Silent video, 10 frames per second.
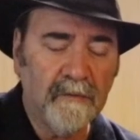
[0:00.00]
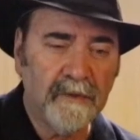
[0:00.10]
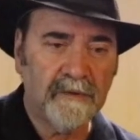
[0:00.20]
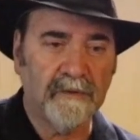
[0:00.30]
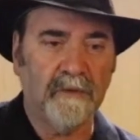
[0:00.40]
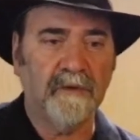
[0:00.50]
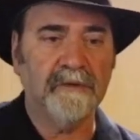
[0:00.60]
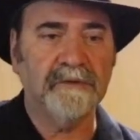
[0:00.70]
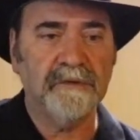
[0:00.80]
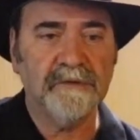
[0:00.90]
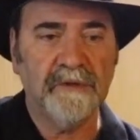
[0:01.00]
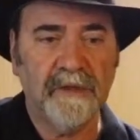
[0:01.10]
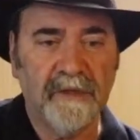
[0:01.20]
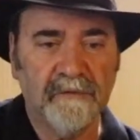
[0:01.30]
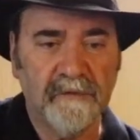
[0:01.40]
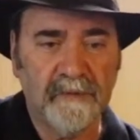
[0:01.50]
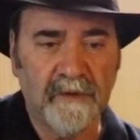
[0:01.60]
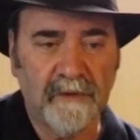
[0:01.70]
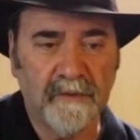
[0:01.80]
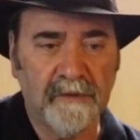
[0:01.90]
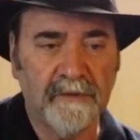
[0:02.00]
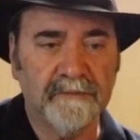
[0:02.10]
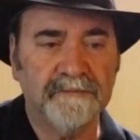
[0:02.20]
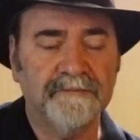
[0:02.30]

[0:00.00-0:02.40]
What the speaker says: with the chords just so you get familiar with it.